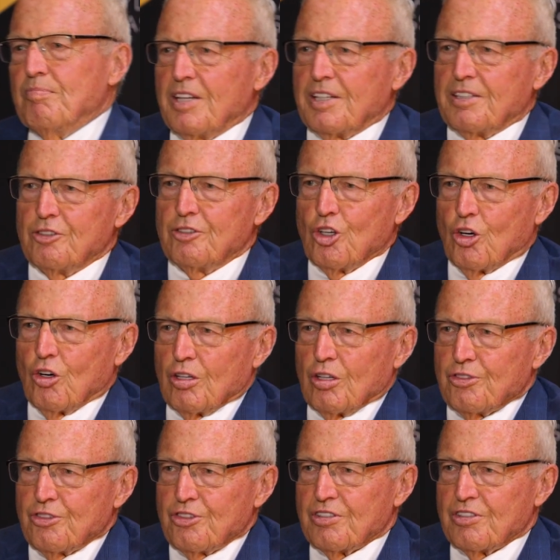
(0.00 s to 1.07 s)

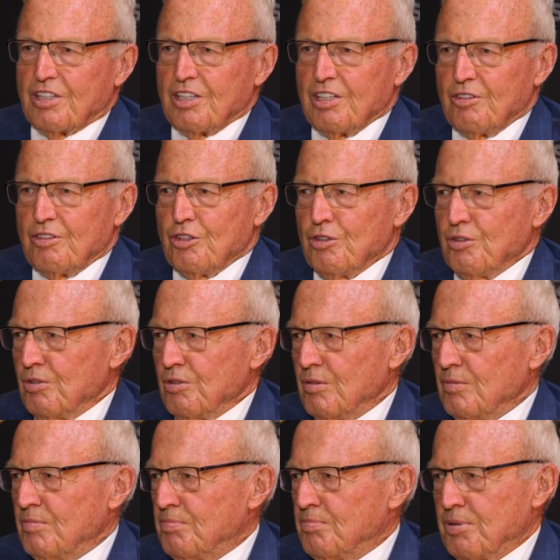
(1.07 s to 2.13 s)
adults can
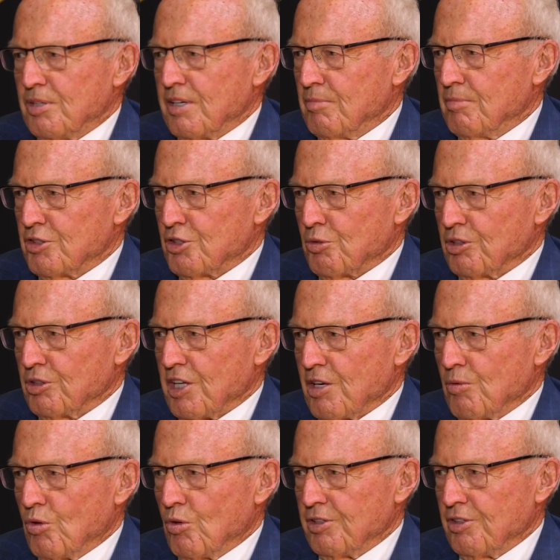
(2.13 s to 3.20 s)
do pretty much what they
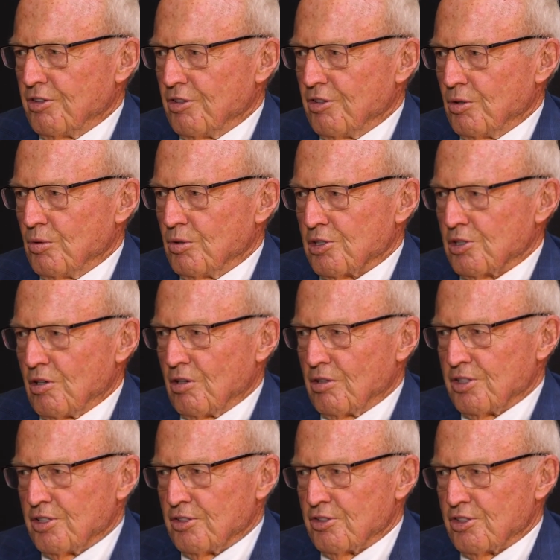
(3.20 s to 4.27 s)
want to do as long
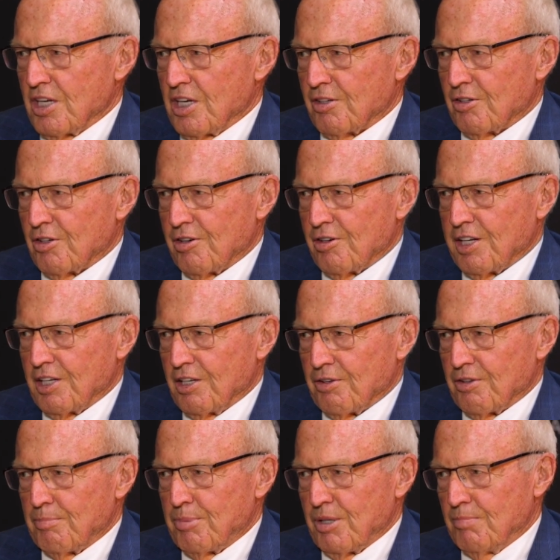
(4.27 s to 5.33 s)
as it's not hurting
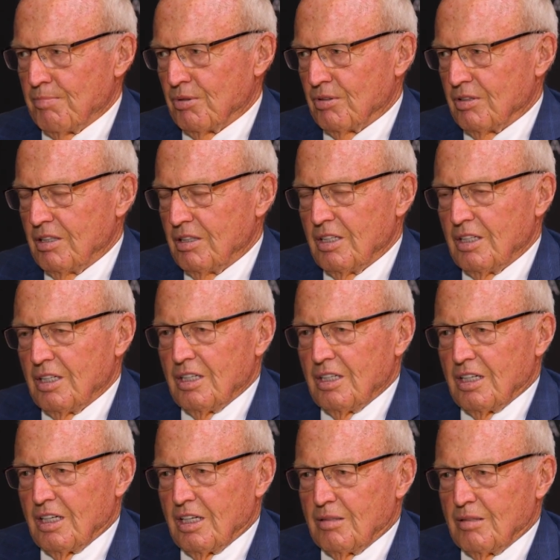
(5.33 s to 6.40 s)
other people.
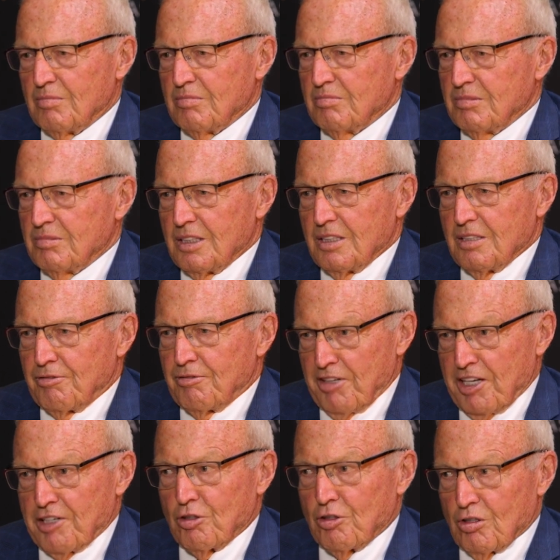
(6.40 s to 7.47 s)

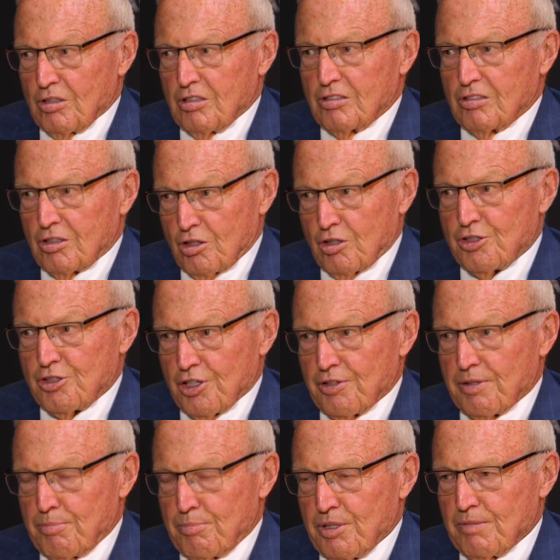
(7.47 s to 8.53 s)
Fentanyl hurts
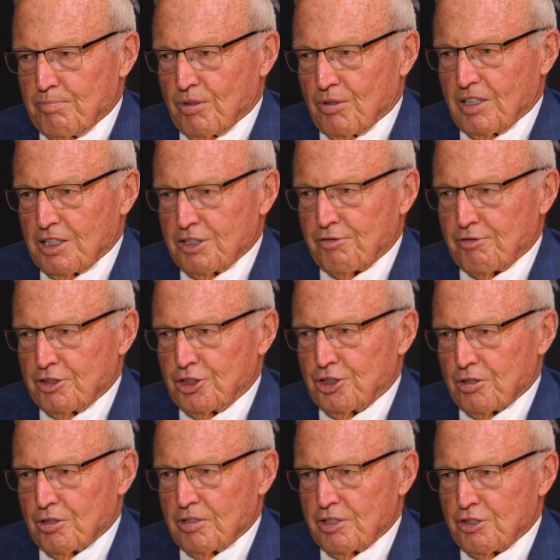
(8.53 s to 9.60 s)
other people, that's for
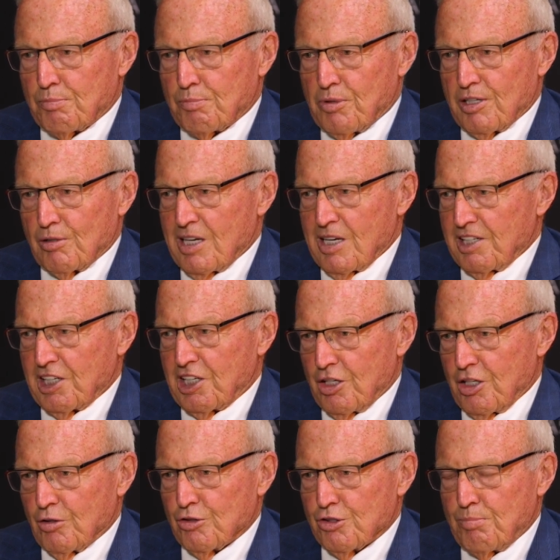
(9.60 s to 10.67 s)
sure. It's spread around, it
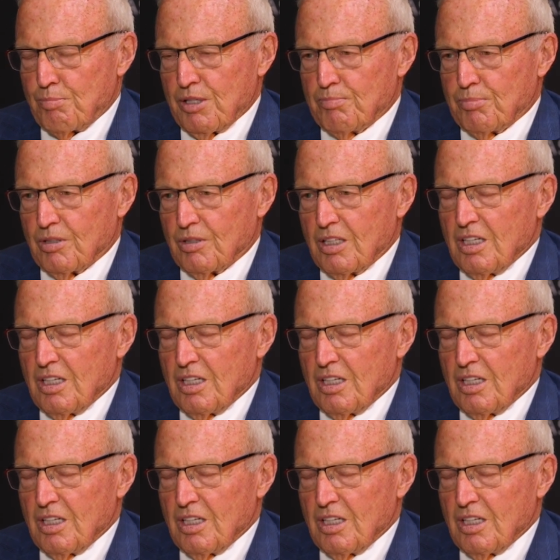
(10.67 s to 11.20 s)
kills people.